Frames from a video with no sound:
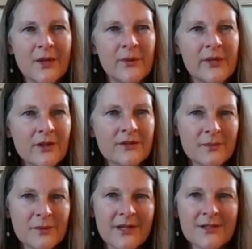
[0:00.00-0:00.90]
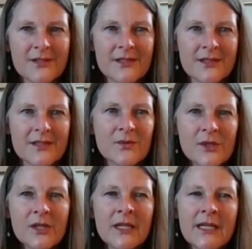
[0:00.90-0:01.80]
that we call subconscious in this
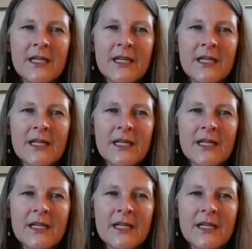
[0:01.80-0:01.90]
work.